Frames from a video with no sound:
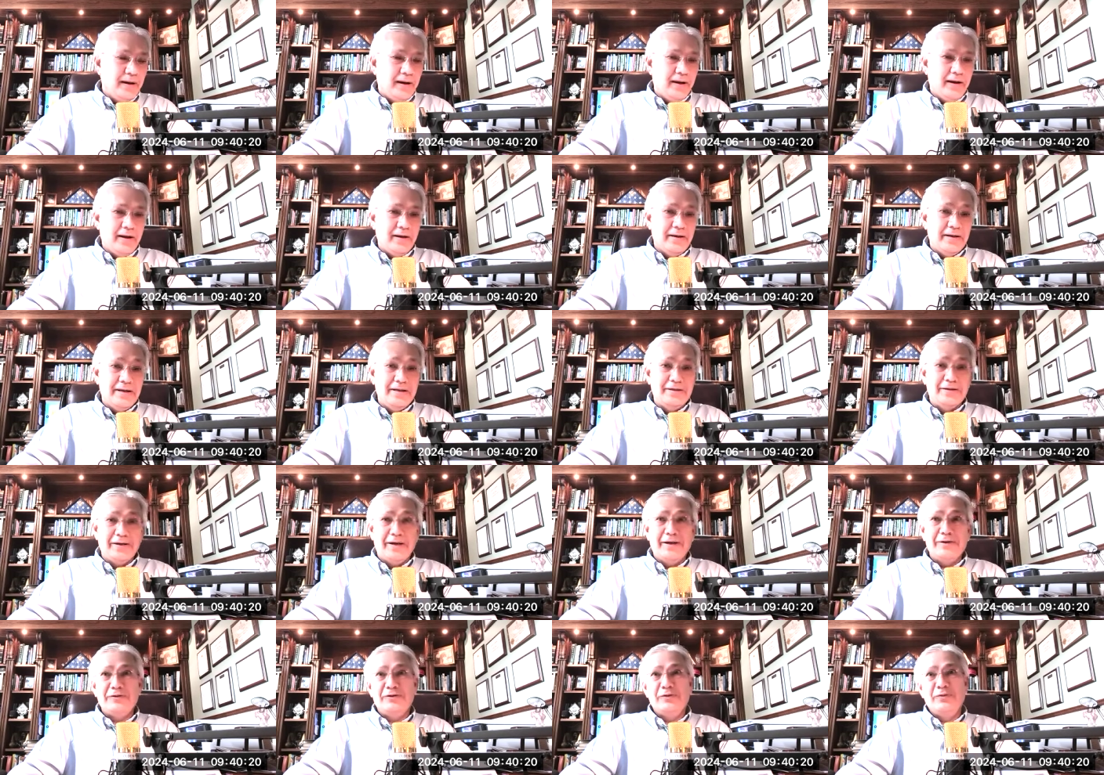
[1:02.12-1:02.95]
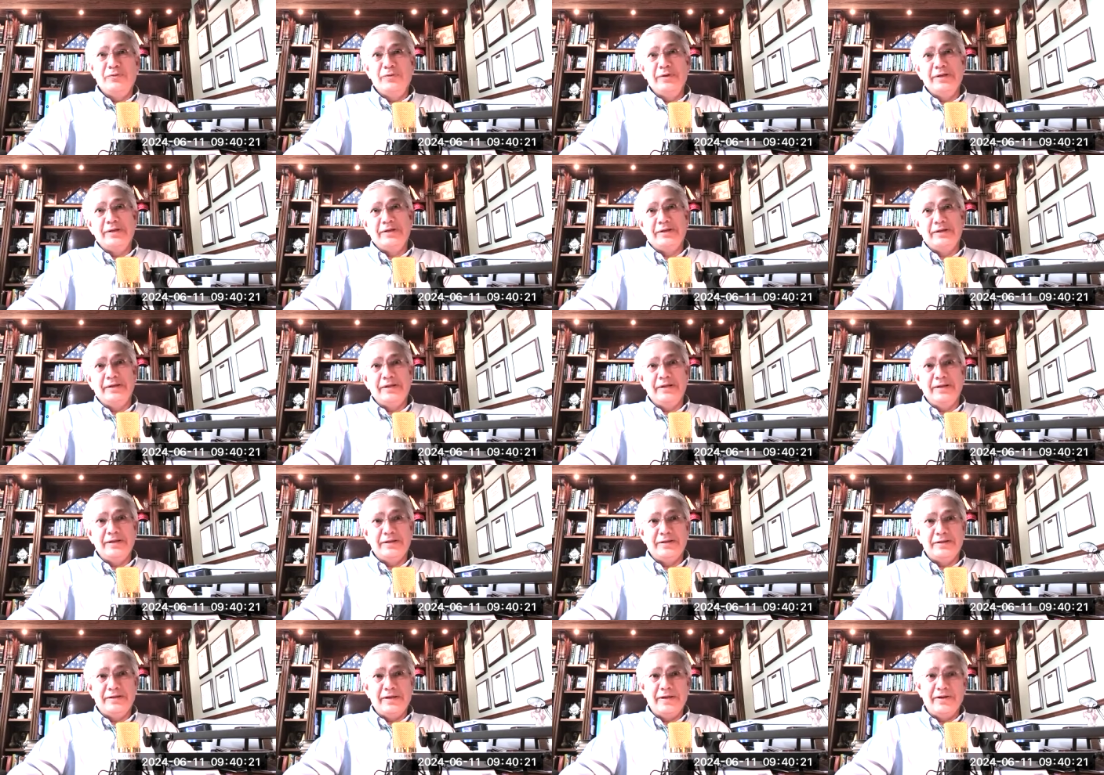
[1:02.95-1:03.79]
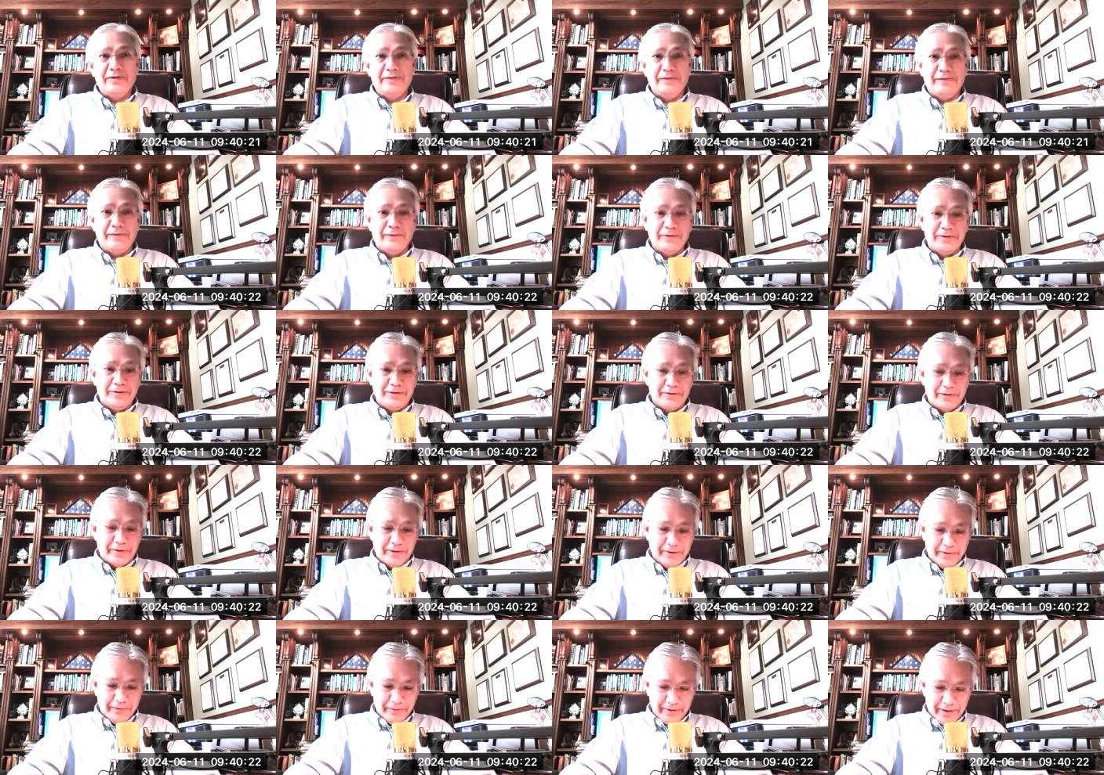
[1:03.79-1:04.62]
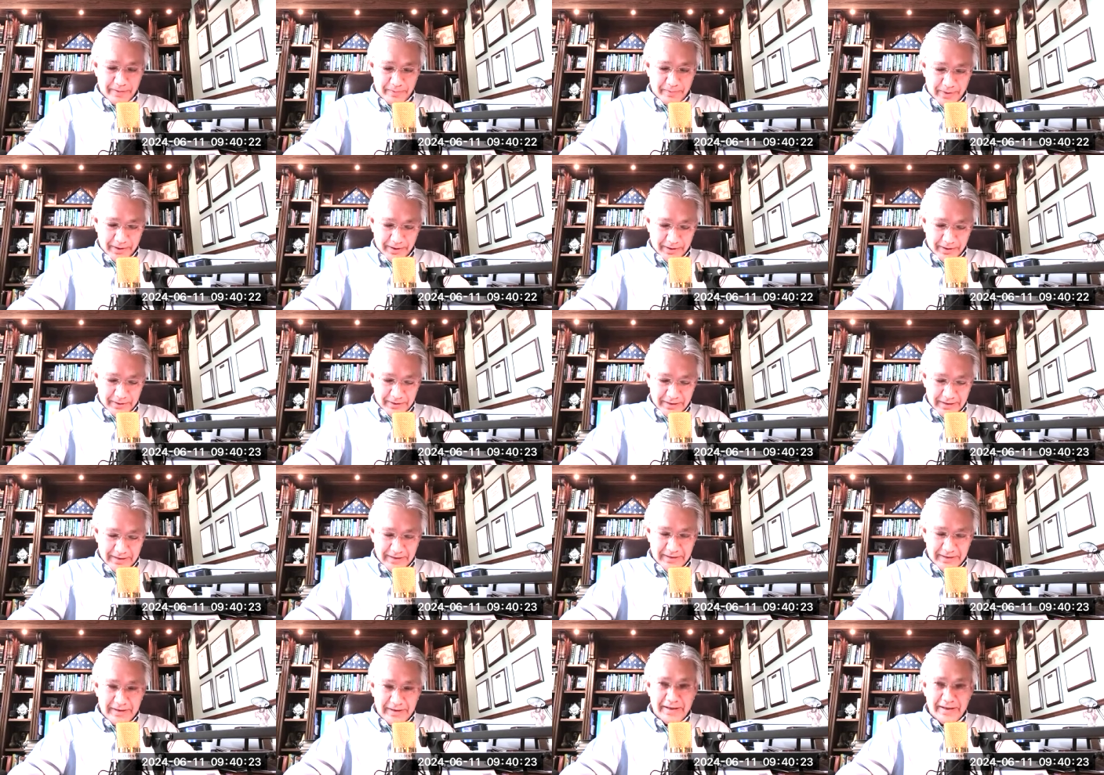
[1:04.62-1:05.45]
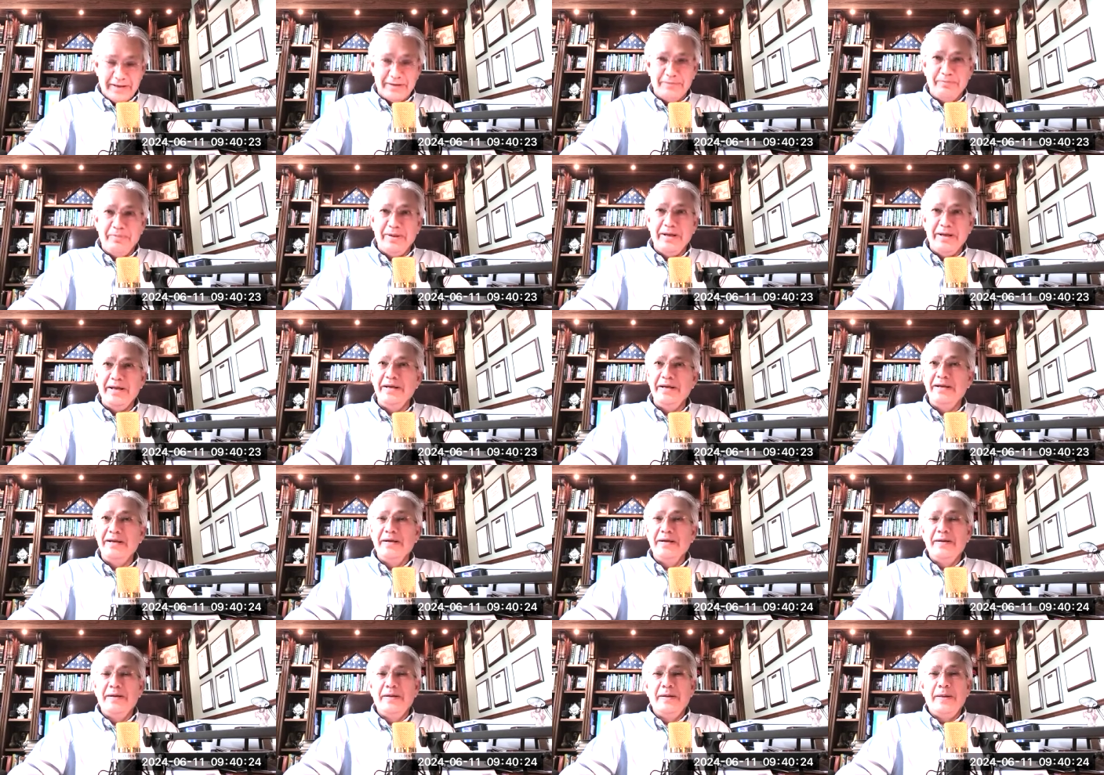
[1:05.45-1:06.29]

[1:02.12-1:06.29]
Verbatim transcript: Uh, he's also with the Center for Security Policy, CSP.